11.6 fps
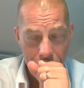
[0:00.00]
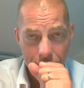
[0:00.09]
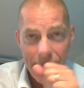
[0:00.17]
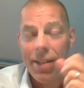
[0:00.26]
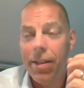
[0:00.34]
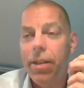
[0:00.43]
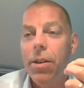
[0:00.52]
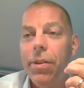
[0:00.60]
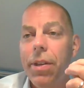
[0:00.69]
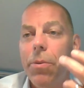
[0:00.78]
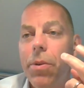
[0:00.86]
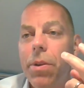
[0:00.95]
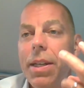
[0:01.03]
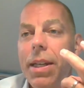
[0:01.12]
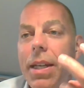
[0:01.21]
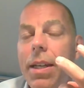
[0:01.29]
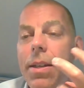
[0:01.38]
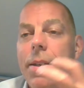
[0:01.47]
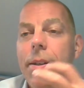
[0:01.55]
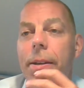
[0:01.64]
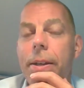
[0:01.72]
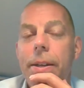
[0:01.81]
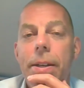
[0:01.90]
they were in need.
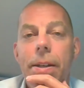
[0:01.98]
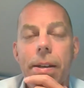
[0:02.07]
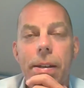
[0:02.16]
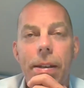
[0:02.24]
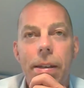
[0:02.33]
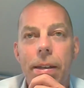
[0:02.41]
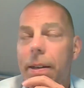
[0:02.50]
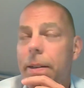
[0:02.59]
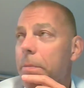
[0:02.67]
A